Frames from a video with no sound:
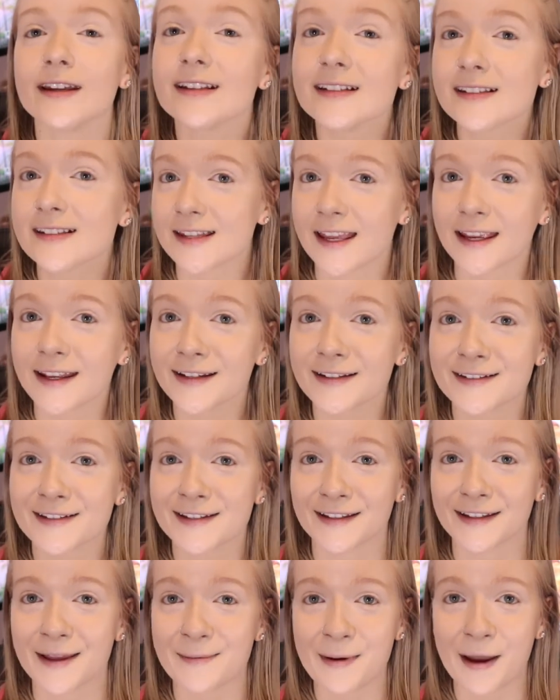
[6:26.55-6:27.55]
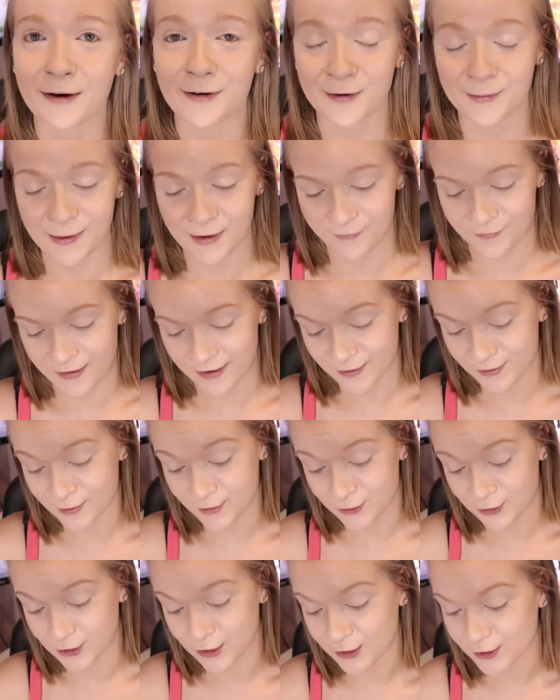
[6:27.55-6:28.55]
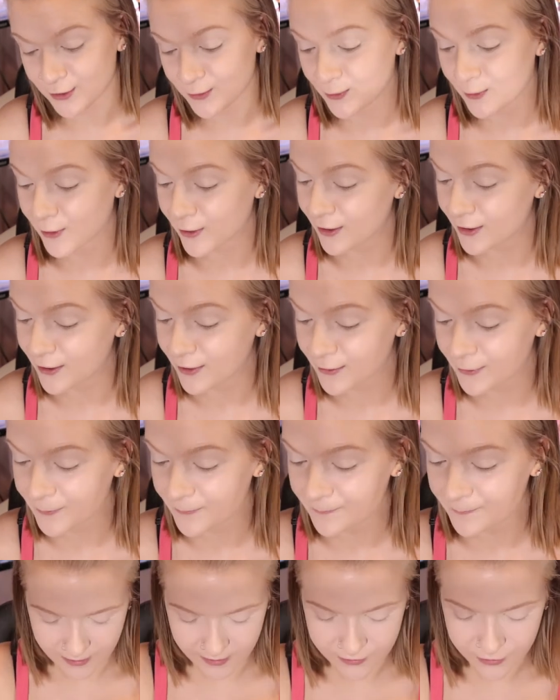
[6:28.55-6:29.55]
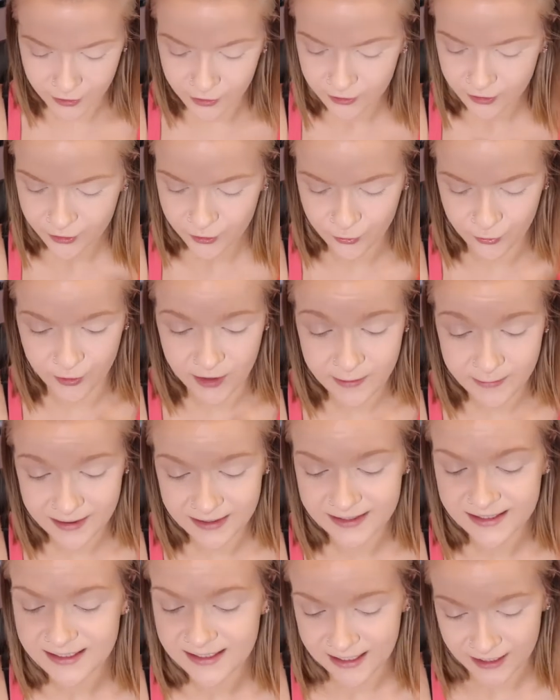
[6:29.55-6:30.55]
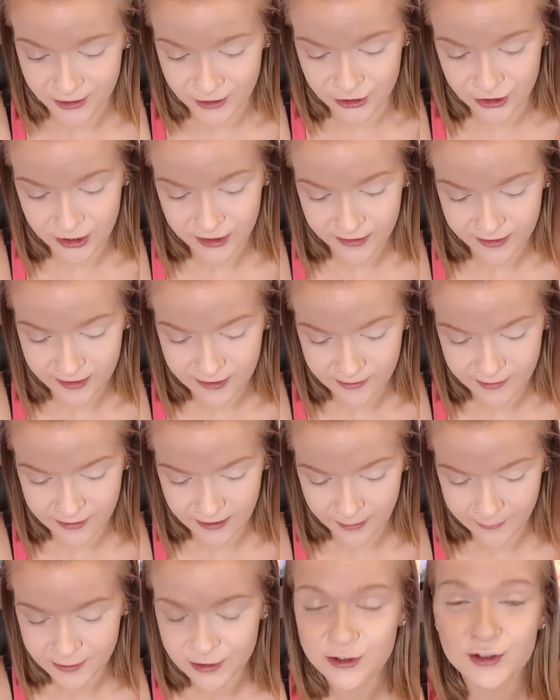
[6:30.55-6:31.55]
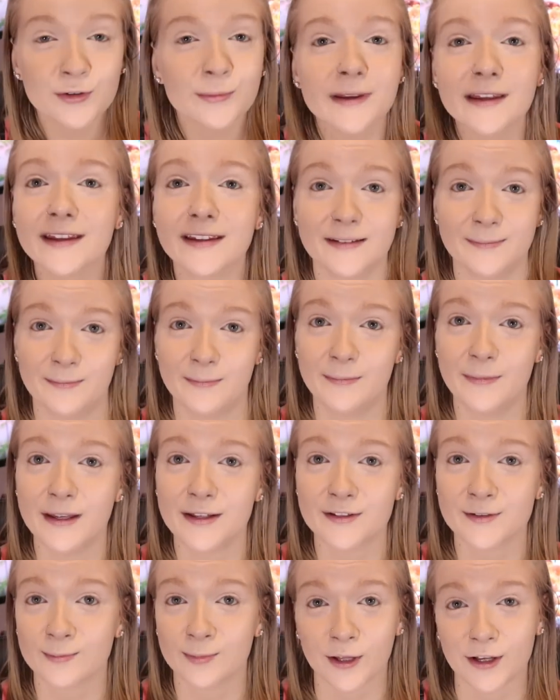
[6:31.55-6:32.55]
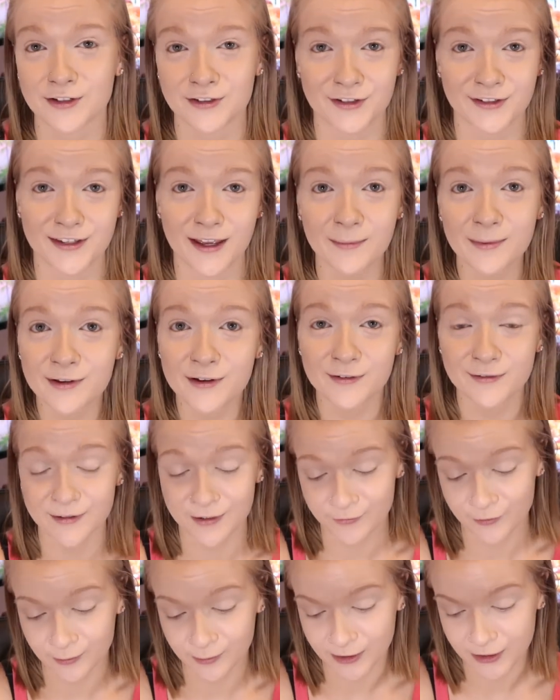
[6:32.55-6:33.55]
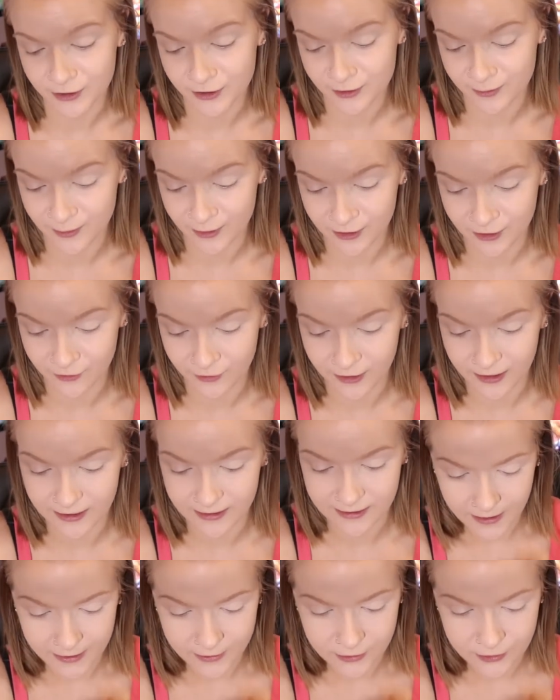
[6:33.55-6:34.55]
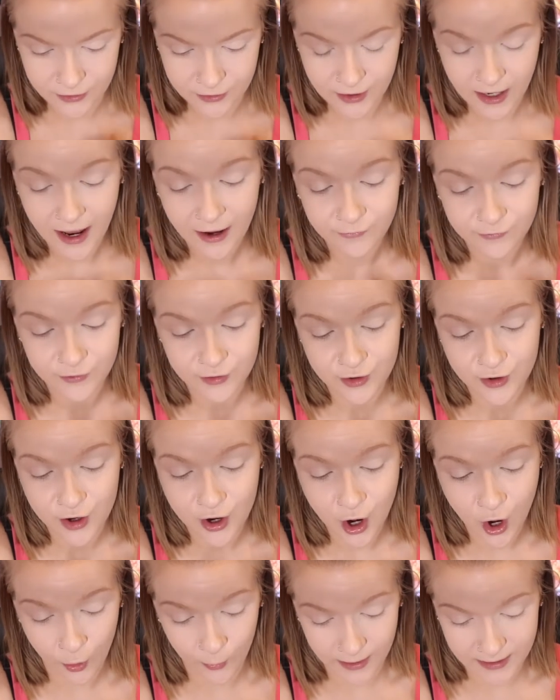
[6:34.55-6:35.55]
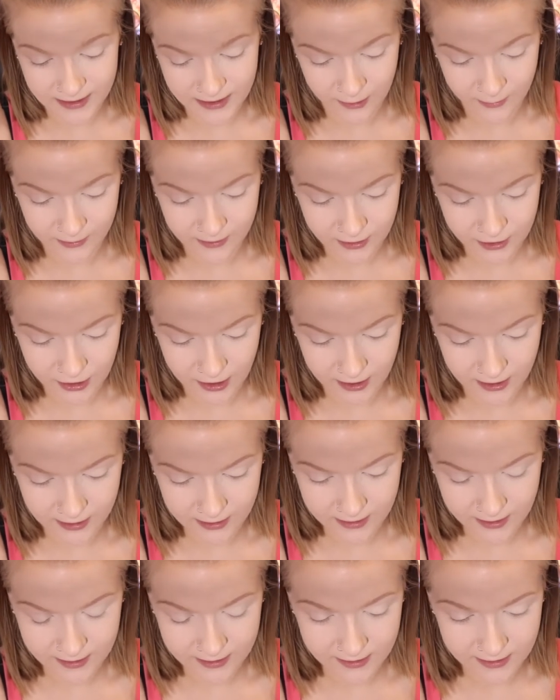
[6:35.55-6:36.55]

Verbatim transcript: insane until I powder my face, just warning you. It's called a creamy stick jelly. I'm assuming it means blush because I've been using it for blush, it's working great. I have no idea what the shade is because